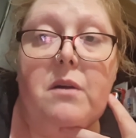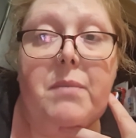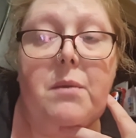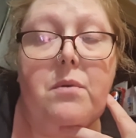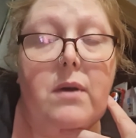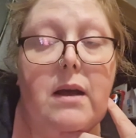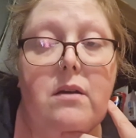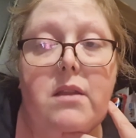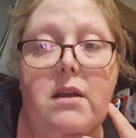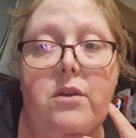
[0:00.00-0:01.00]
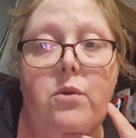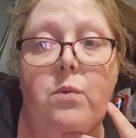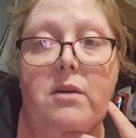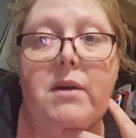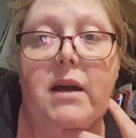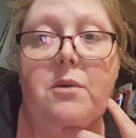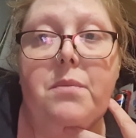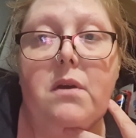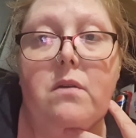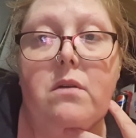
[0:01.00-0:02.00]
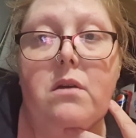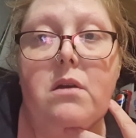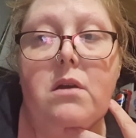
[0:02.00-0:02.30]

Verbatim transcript: are people out there who will help you.